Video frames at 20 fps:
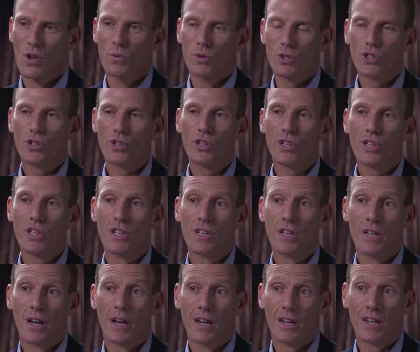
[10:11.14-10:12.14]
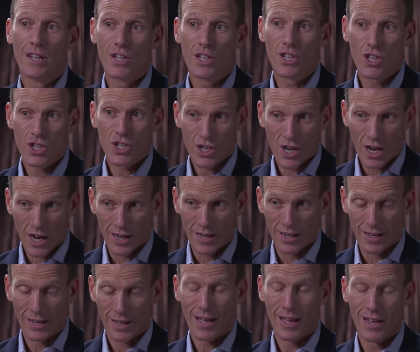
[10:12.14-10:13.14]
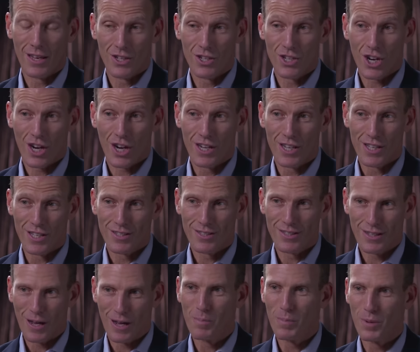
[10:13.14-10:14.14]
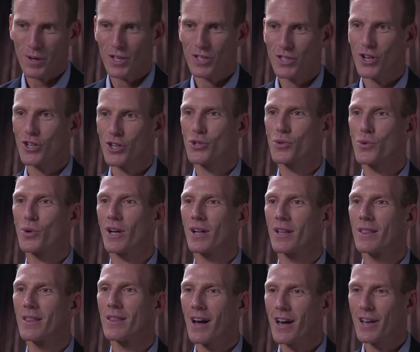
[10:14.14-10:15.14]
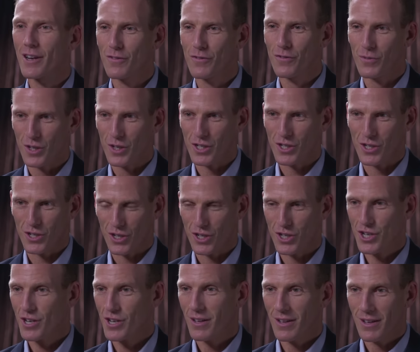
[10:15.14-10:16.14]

Well, certainly China and Chinese companies are doing a lot of research,